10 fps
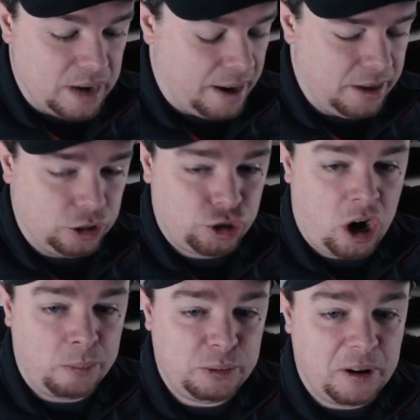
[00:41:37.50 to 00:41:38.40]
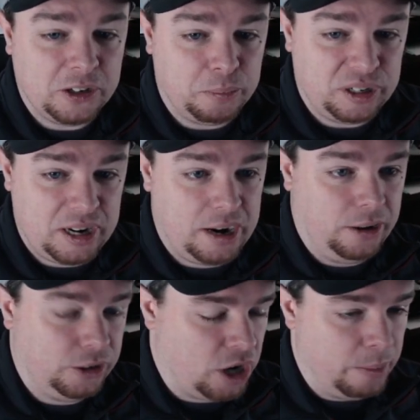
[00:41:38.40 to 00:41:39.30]
think charm spells in
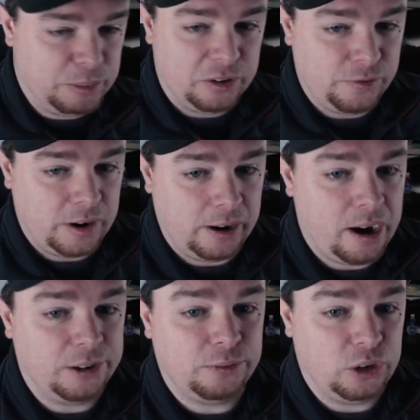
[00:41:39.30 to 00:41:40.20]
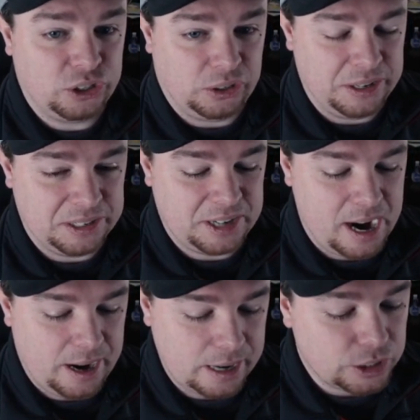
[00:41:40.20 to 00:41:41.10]
particular, charm spells very controversial in this
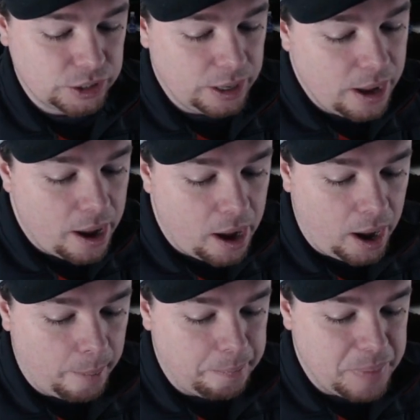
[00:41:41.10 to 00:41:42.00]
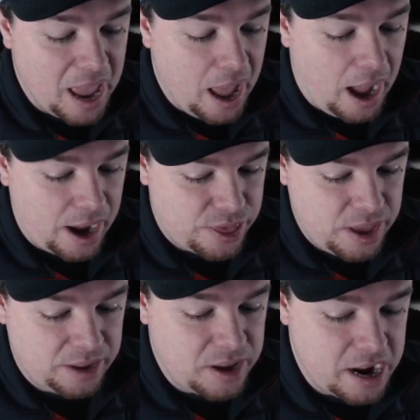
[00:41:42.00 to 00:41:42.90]
day and age. I
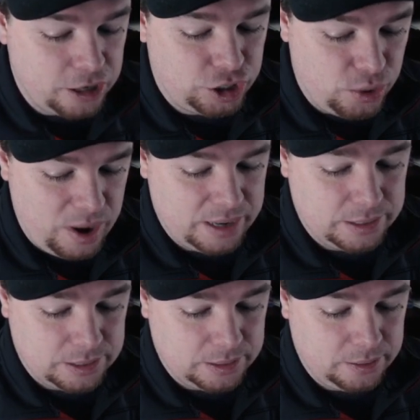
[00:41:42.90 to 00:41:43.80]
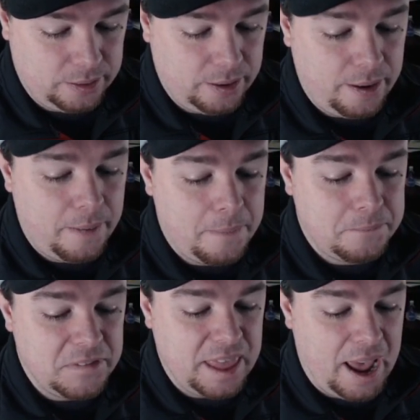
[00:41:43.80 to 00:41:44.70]
think the issue is
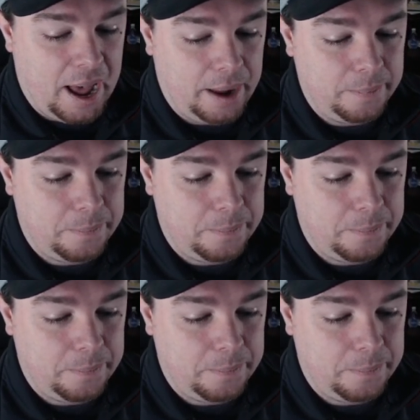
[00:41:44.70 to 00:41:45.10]
that